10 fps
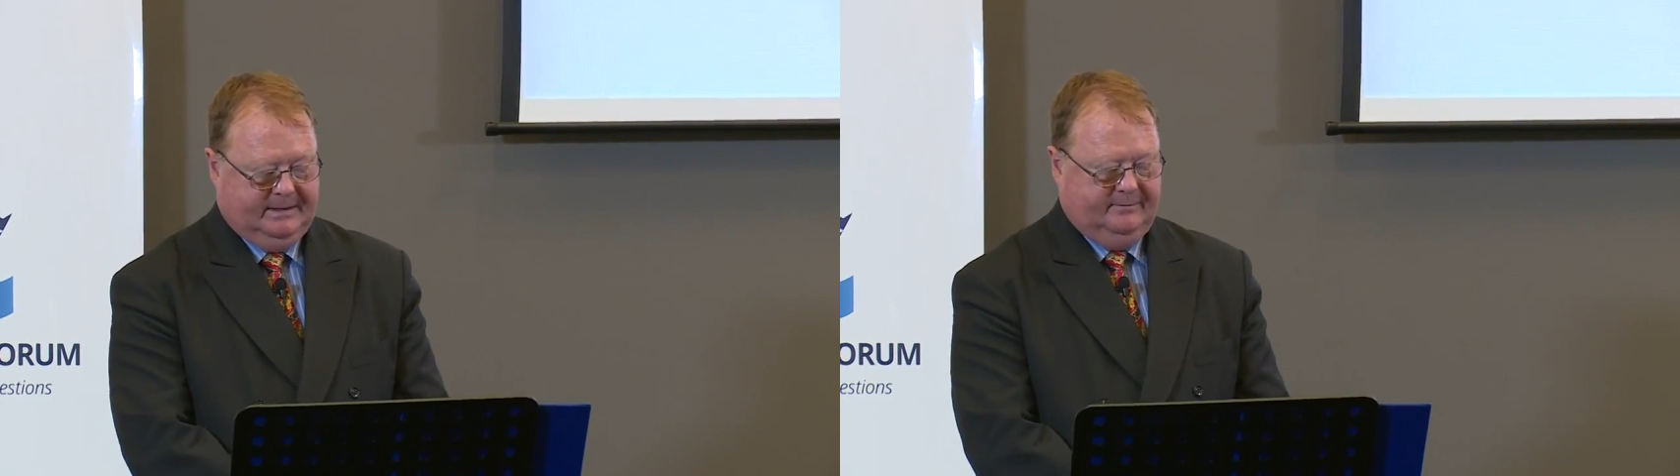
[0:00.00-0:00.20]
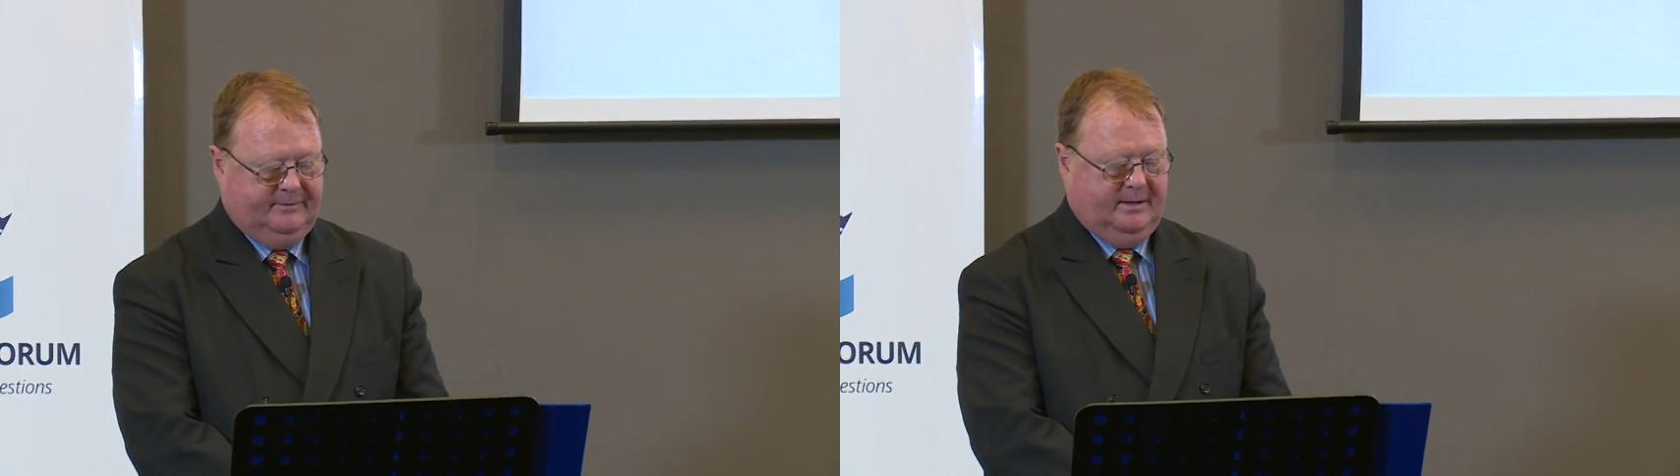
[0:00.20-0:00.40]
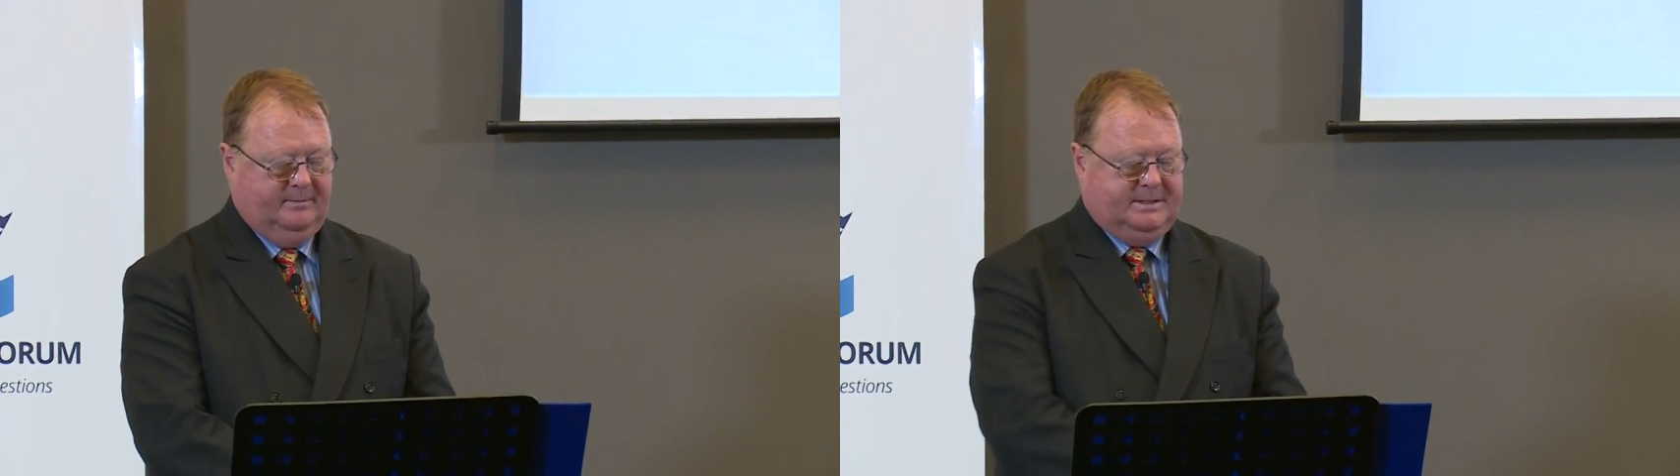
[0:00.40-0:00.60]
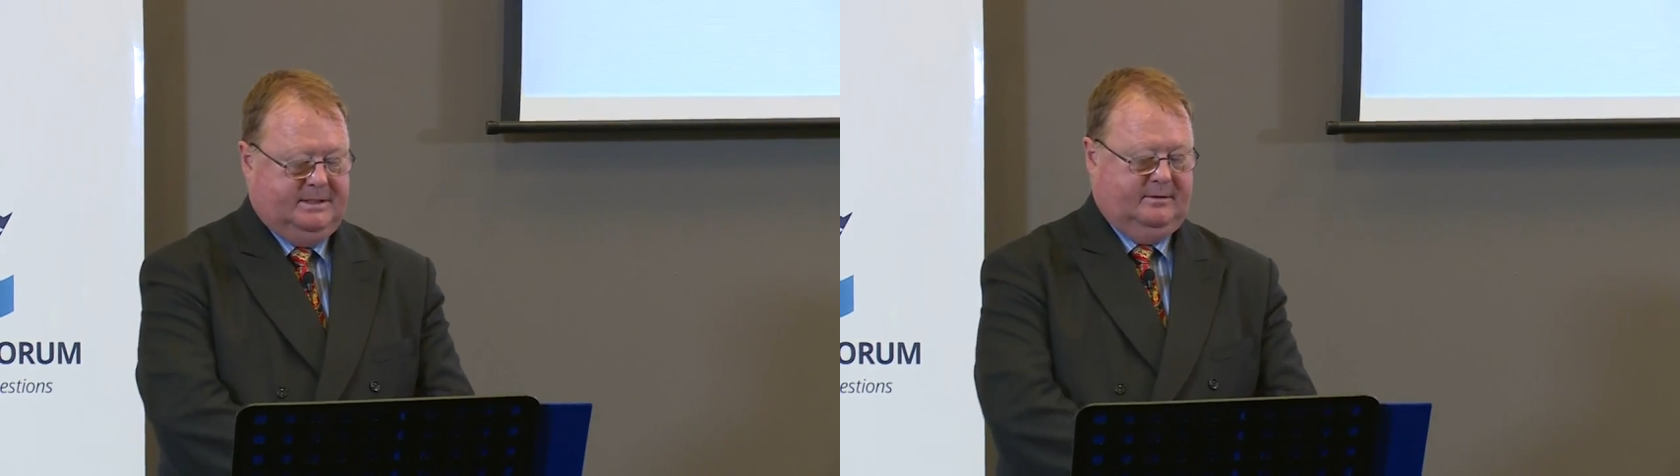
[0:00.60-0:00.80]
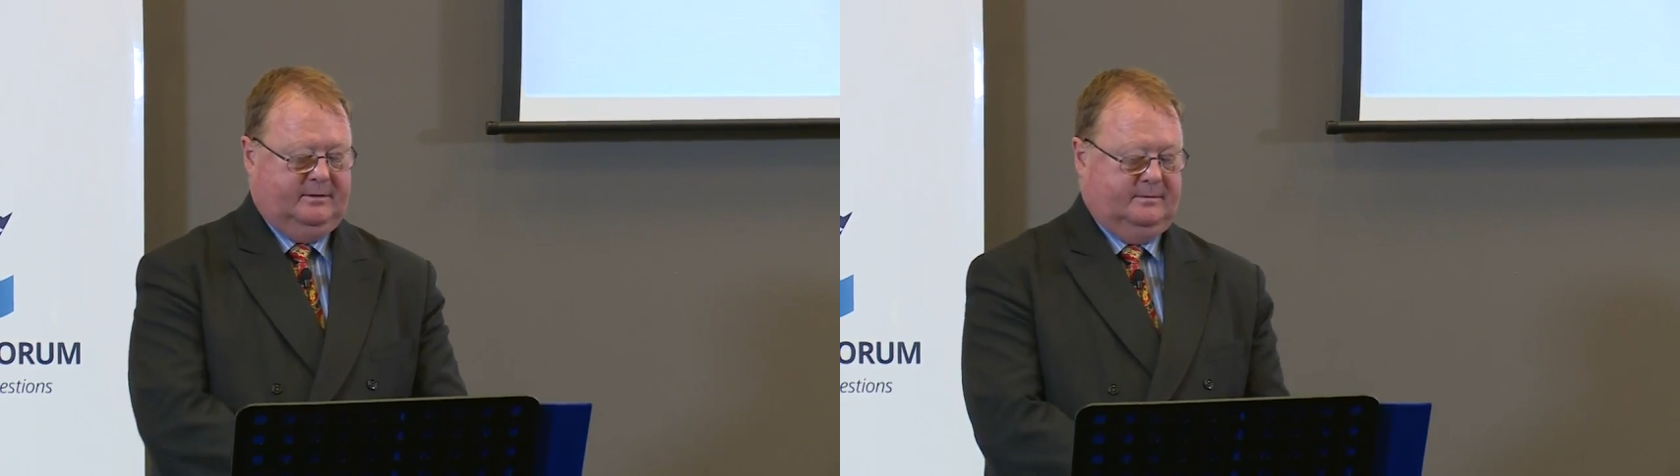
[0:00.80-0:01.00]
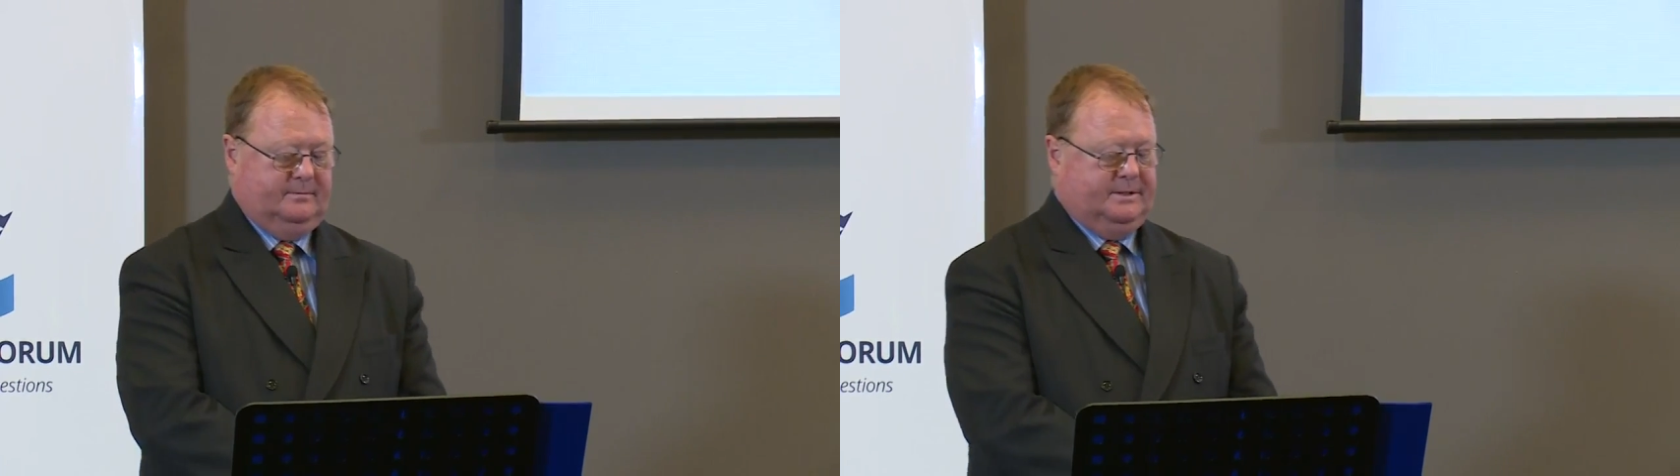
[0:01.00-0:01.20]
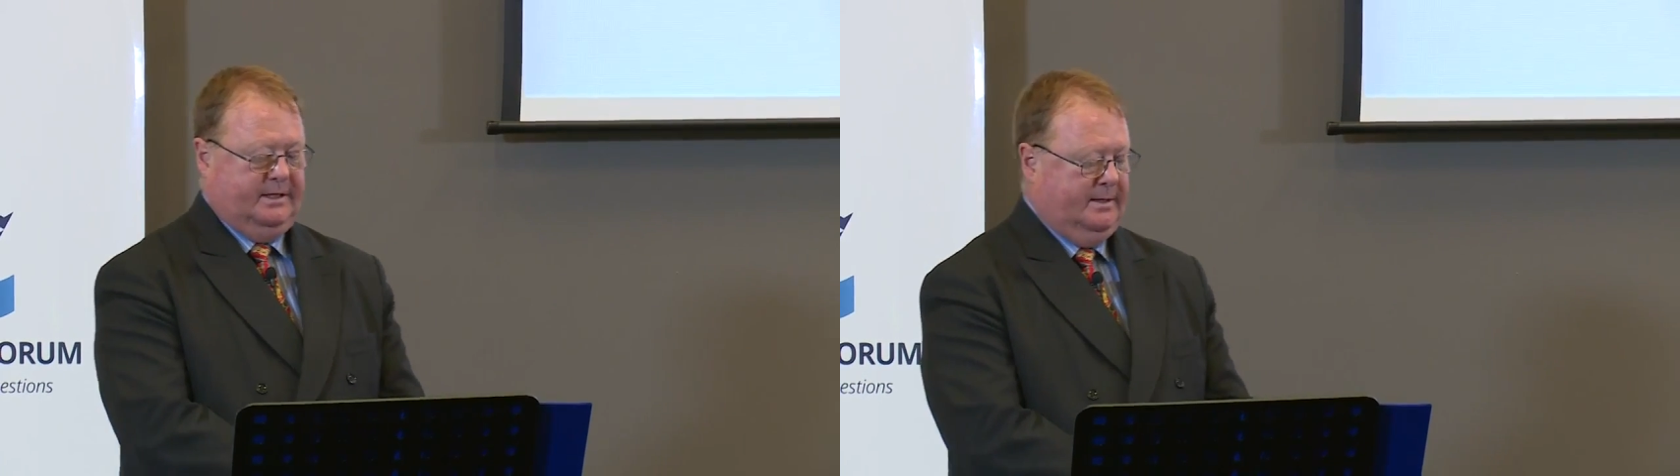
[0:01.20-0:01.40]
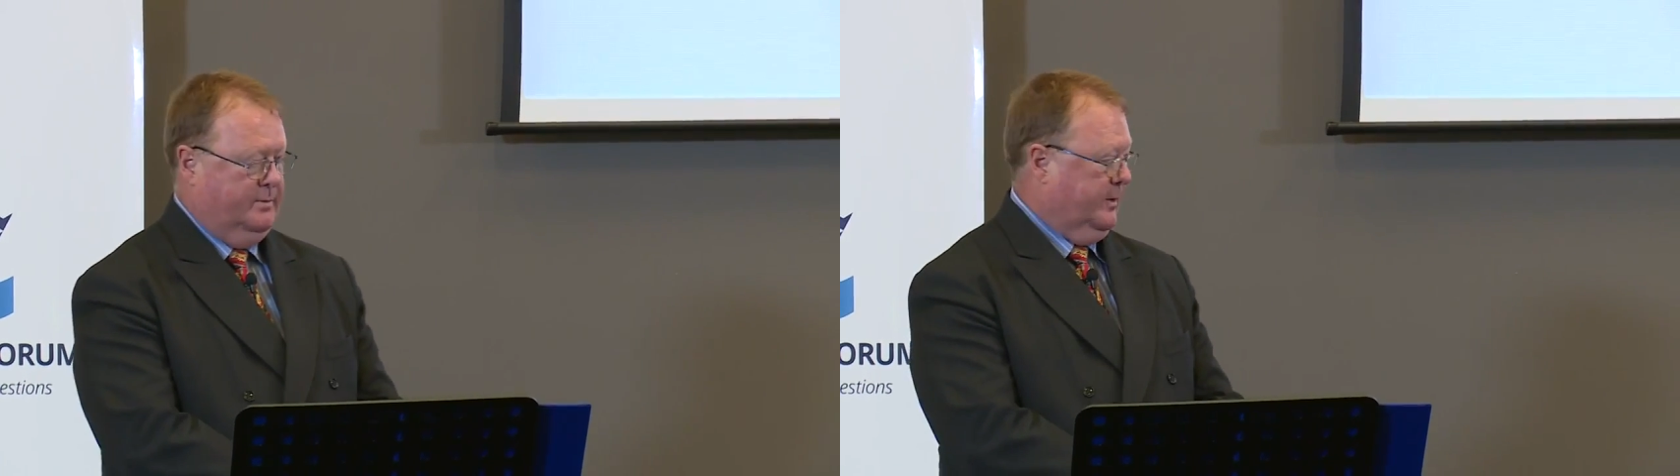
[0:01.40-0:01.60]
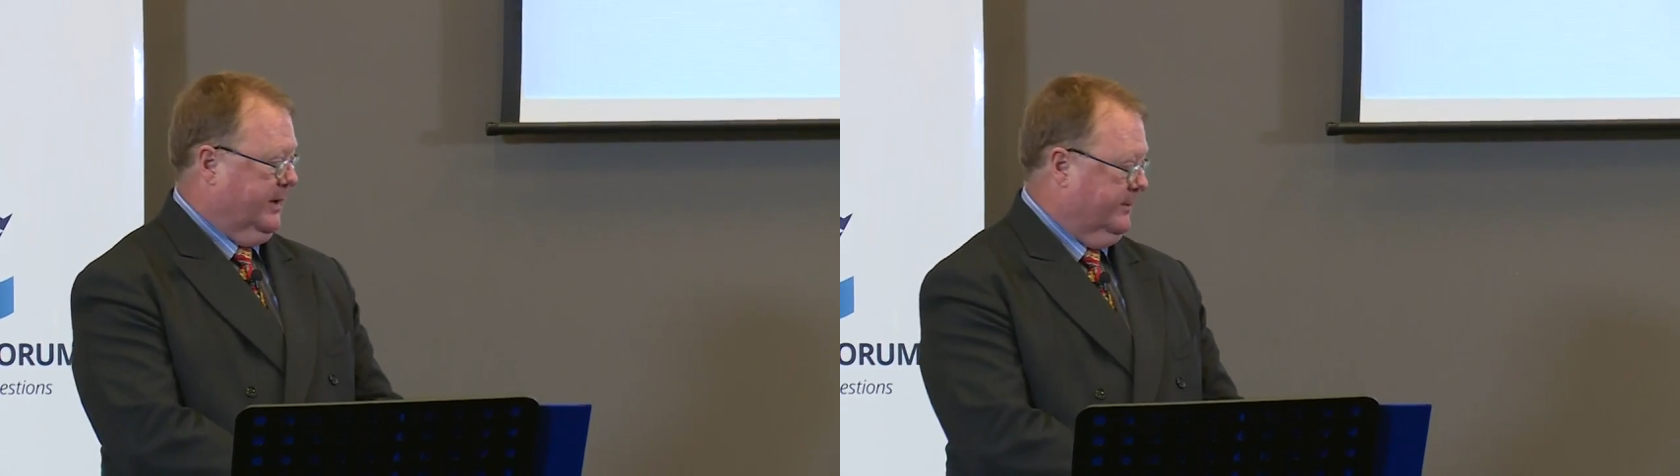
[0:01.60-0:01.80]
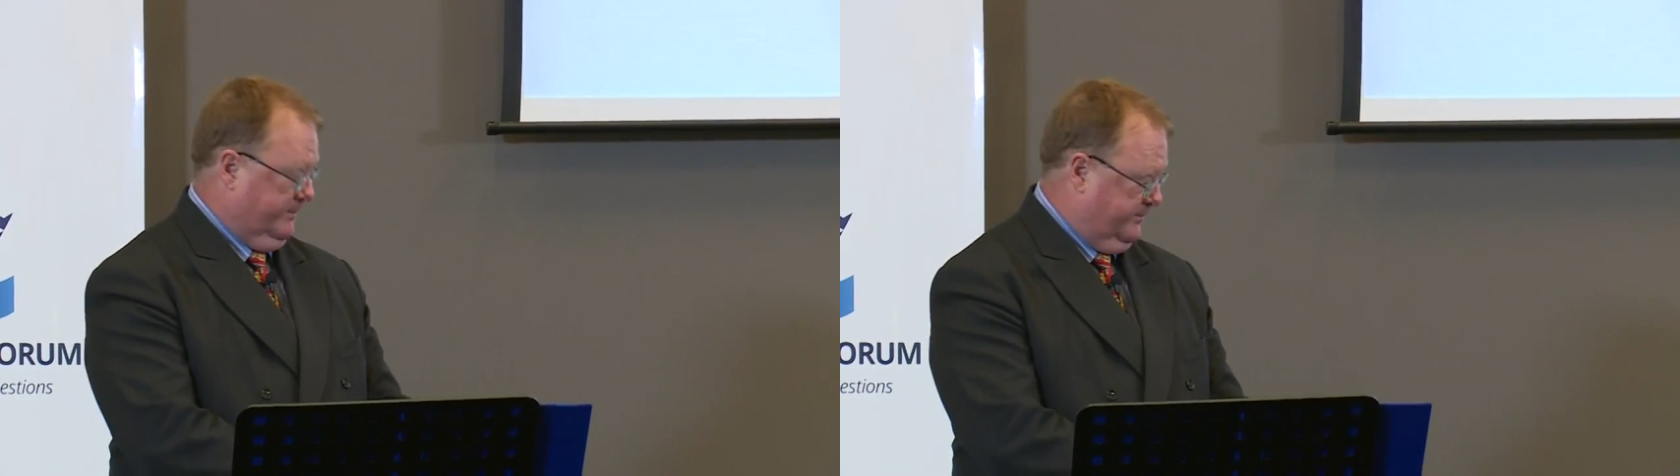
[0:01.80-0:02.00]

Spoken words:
and found missing on a Sunday morning.